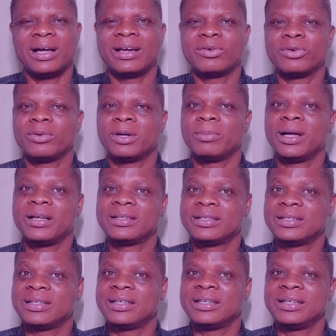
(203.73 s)
I could remember
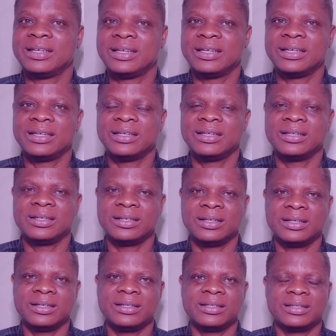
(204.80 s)
seeing
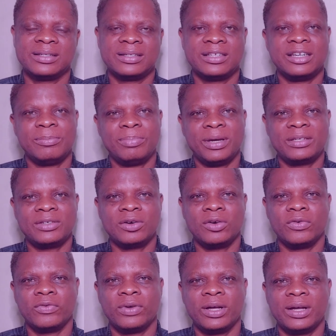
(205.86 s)
a snippet
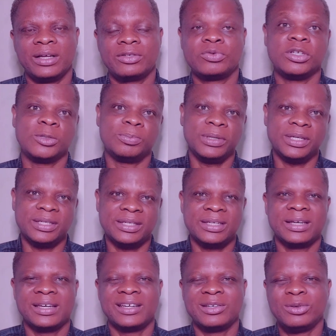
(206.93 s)
of Swizz
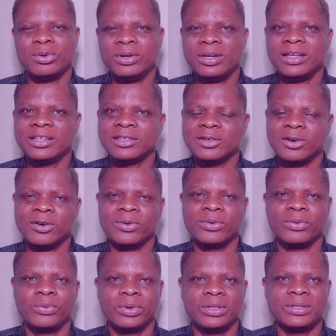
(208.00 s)
Beatz doing a
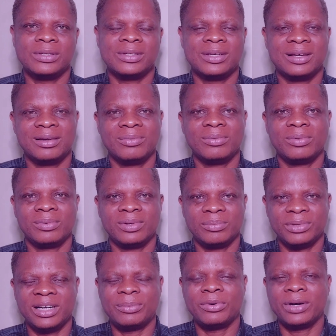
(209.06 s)
song with
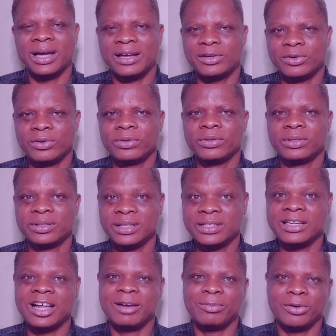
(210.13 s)
Burna Boy. I know
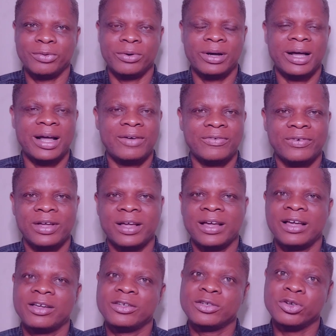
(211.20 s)
this album will have
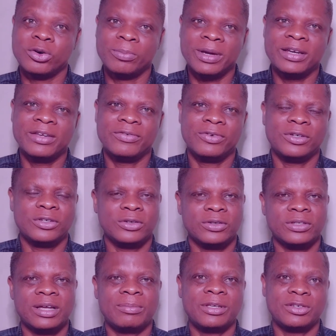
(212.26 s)
so many
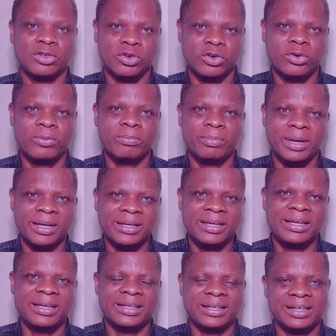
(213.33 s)
features. I mean, so
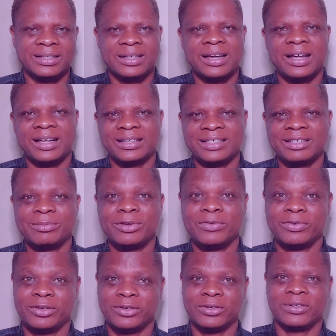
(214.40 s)
many international artists
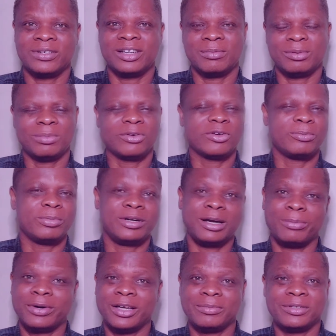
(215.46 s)
being featured on the album because
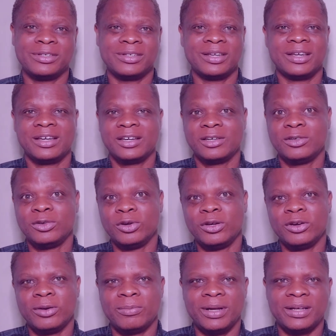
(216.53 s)
Burna Boy has been
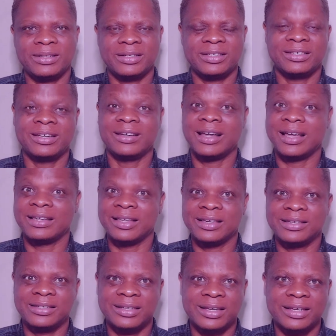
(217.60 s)
doing numbers in the
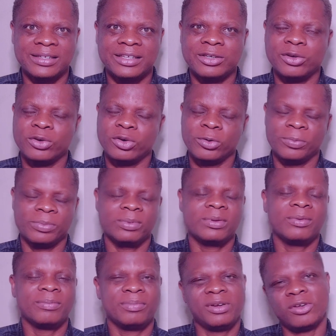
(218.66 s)
United States, in Europe.
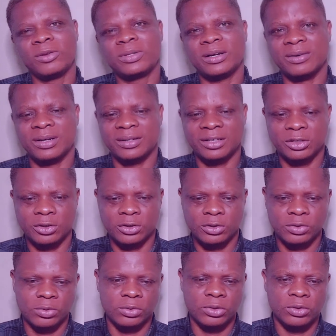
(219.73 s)
Big ups and
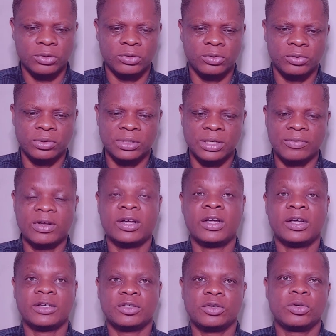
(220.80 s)
congratulations to the Odogwu himself.
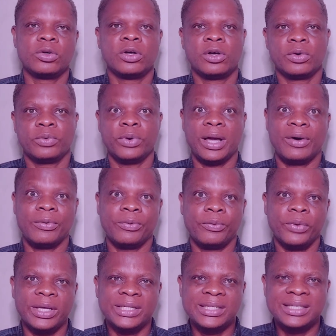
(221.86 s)
So we are
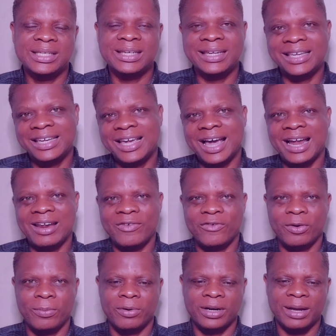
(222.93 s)
waiting eagerly
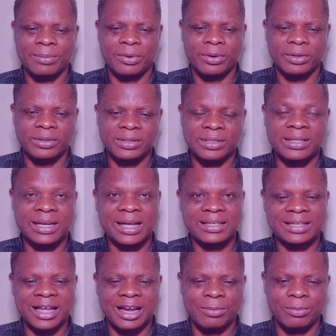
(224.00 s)
for Burna Boy's
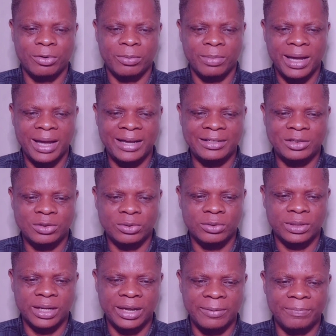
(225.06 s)
next album, I
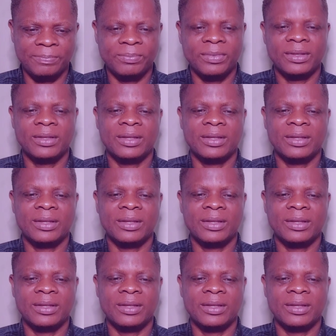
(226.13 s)
Told Them.